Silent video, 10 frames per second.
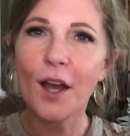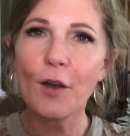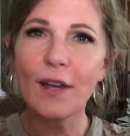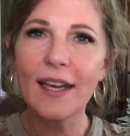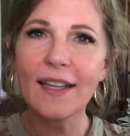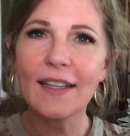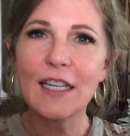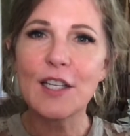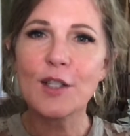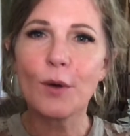Okay,
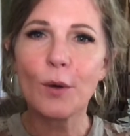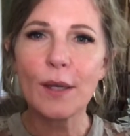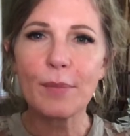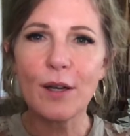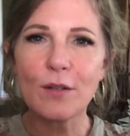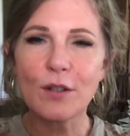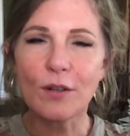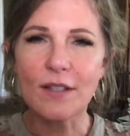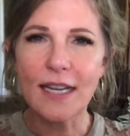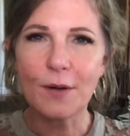so a quick post
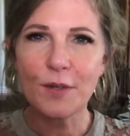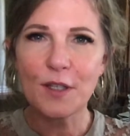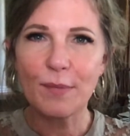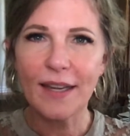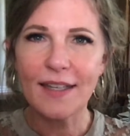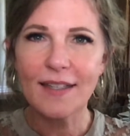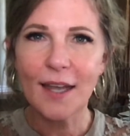on sacred space.